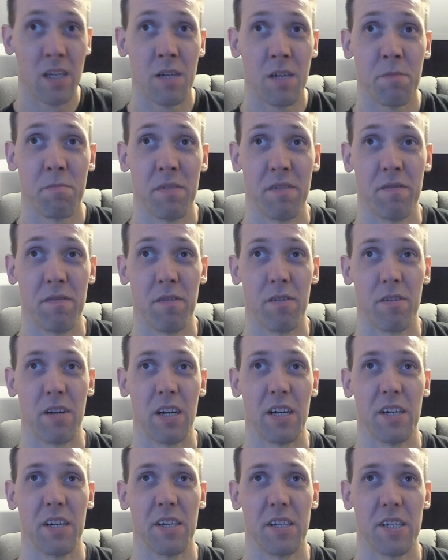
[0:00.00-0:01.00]
before
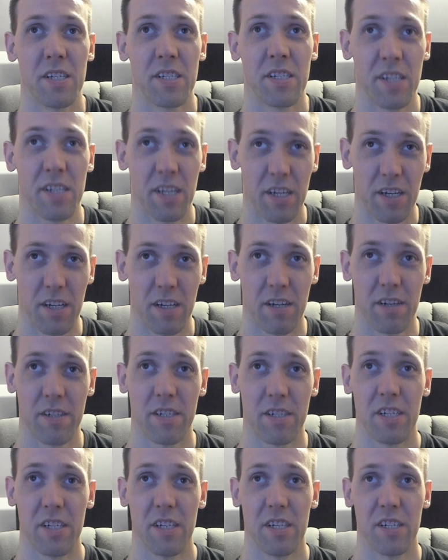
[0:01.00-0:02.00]
I set it on
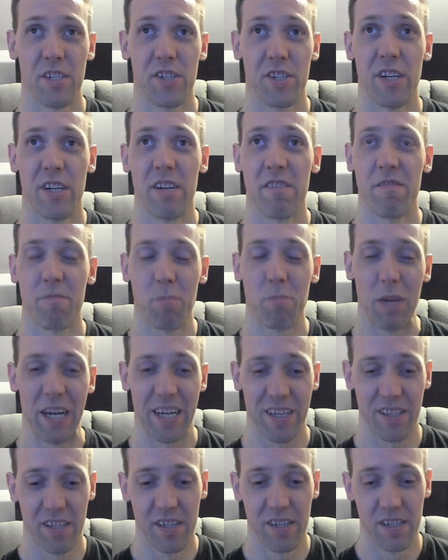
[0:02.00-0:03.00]
the shelf back
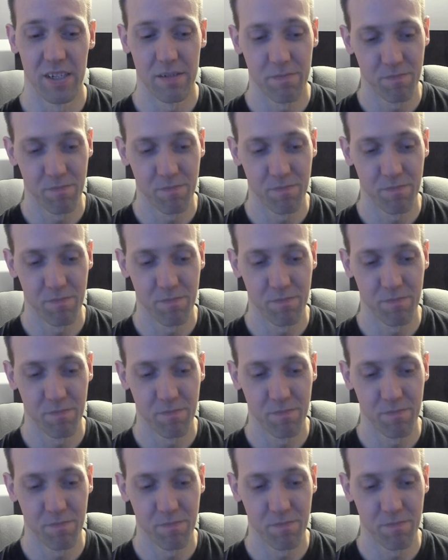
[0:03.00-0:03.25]
there.